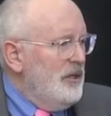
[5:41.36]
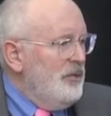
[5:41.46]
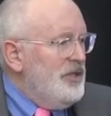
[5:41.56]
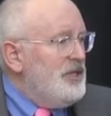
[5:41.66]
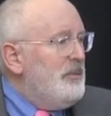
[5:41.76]

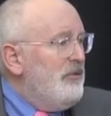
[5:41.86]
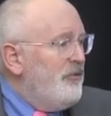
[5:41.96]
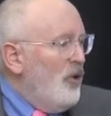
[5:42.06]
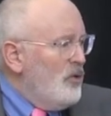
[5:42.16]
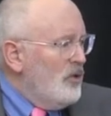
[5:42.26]
We need to be
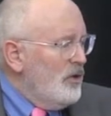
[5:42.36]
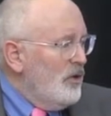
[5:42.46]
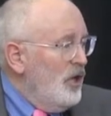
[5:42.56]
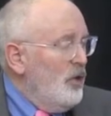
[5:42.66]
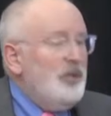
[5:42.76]
vocal.
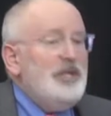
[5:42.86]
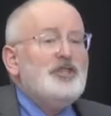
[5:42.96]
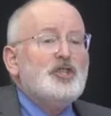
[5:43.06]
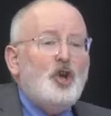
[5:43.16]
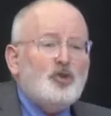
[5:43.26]
We need
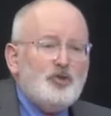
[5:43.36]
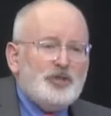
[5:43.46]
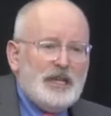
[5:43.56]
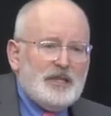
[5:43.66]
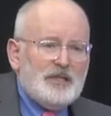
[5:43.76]
to
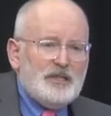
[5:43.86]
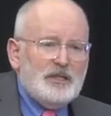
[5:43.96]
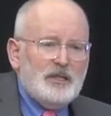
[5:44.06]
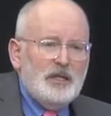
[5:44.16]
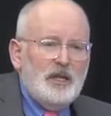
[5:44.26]
contradict.
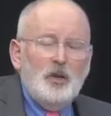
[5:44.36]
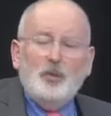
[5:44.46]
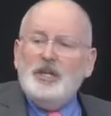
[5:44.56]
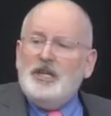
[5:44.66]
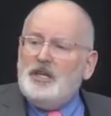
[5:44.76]

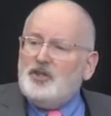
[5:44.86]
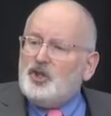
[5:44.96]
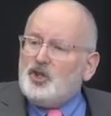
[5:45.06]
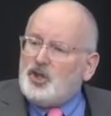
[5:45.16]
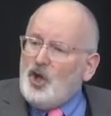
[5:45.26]
We need to
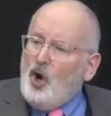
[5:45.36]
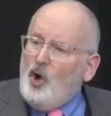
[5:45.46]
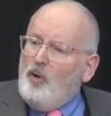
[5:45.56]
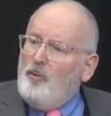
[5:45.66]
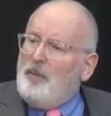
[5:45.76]

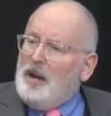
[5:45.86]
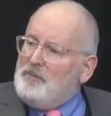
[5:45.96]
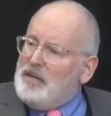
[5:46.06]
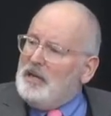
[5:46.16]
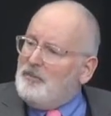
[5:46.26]
show by
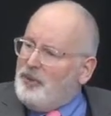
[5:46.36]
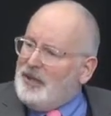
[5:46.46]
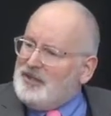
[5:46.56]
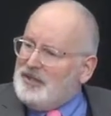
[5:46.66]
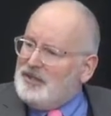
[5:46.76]
being
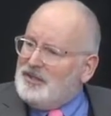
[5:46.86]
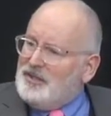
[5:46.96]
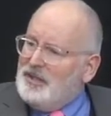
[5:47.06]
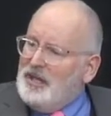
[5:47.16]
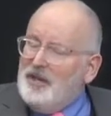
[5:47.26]
present
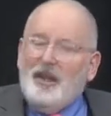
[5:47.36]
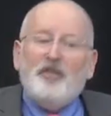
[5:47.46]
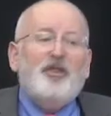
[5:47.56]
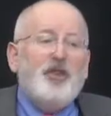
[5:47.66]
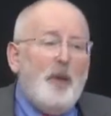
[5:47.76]

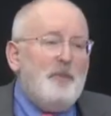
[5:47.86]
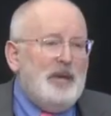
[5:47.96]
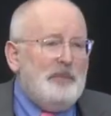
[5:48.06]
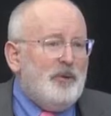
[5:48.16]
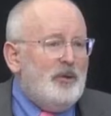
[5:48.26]
that the
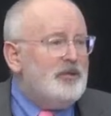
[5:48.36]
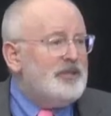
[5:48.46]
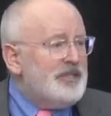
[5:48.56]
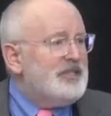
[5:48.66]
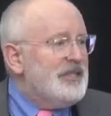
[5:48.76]
people
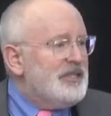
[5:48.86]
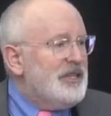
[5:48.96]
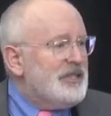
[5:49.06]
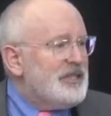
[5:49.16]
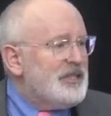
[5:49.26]
doesn't
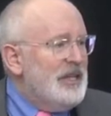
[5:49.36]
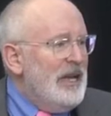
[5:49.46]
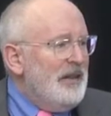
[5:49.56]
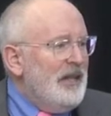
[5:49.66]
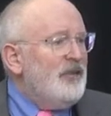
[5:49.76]
exist
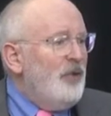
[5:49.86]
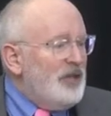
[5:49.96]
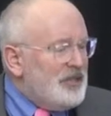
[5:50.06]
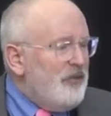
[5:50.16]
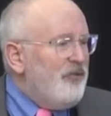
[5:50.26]
and that there
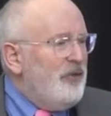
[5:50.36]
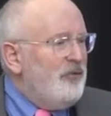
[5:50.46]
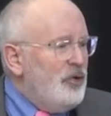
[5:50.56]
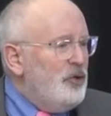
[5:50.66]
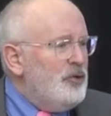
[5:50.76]
are different
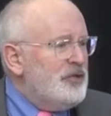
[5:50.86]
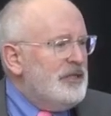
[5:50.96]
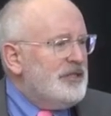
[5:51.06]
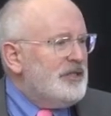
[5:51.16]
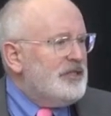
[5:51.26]
views in
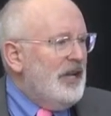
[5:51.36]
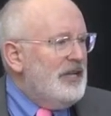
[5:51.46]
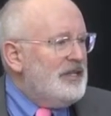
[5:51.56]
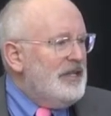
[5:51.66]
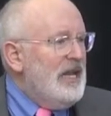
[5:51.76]
a
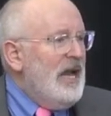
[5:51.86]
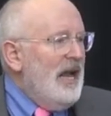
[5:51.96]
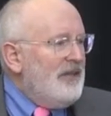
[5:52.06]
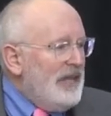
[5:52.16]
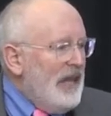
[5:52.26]
society
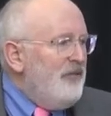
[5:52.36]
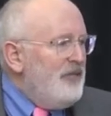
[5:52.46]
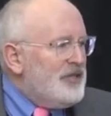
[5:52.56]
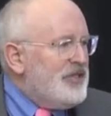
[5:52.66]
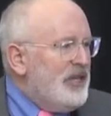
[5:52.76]
and that
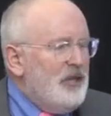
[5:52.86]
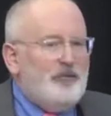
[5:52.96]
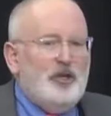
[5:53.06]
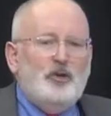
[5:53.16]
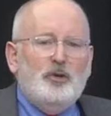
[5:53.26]
every single
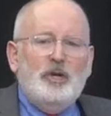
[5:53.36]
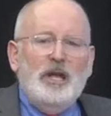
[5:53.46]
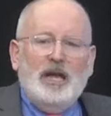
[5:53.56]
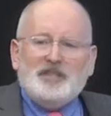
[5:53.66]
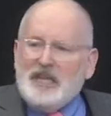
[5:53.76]
view
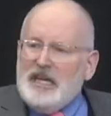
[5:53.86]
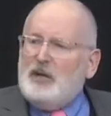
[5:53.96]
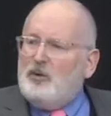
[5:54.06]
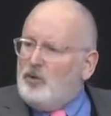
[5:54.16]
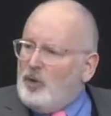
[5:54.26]
has
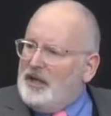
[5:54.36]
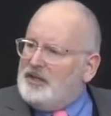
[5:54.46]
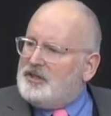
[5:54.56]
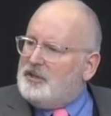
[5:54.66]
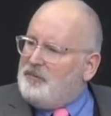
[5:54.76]
equal
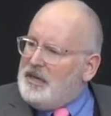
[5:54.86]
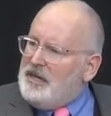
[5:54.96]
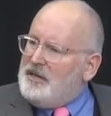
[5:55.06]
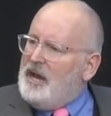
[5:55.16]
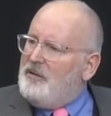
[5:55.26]
rights to
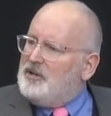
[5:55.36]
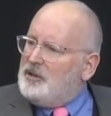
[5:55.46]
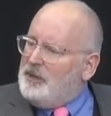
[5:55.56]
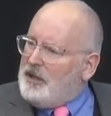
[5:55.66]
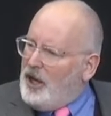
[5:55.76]
be there and
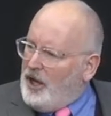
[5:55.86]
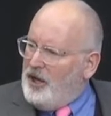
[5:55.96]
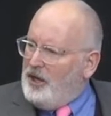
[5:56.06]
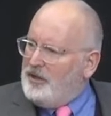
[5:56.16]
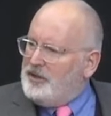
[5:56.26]
to be
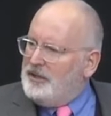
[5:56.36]
heard.